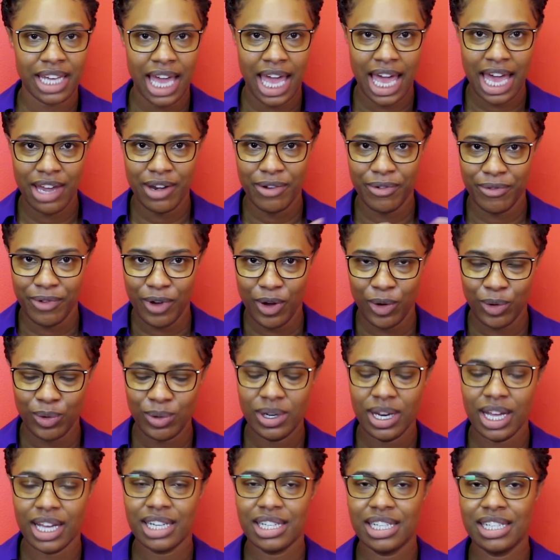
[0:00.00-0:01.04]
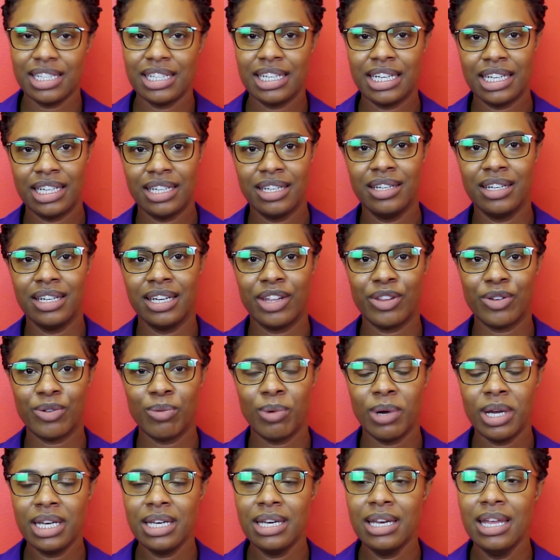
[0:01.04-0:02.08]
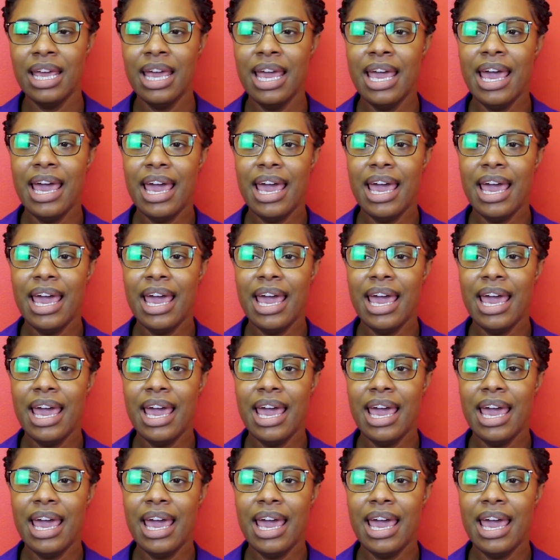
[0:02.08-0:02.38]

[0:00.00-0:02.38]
had a phone. I didn't need another one.